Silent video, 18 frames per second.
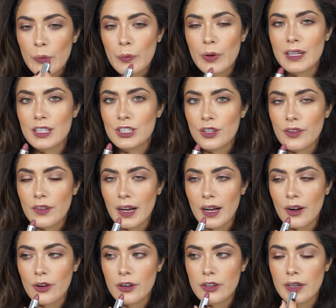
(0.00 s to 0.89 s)
Pretty sure they're
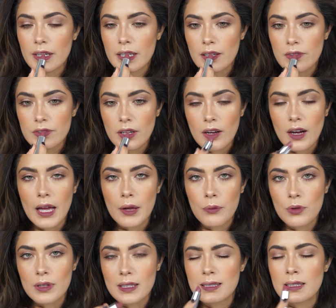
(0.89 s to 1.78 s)
out already. If not,
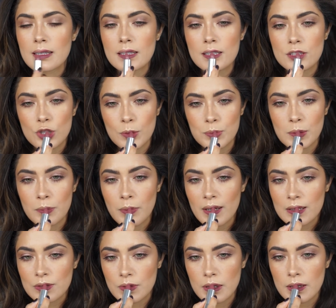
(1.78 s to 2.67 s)
I will list in the description
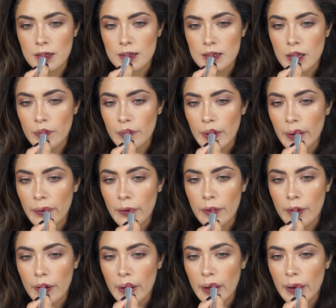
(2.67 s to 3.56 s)
box when it does come out.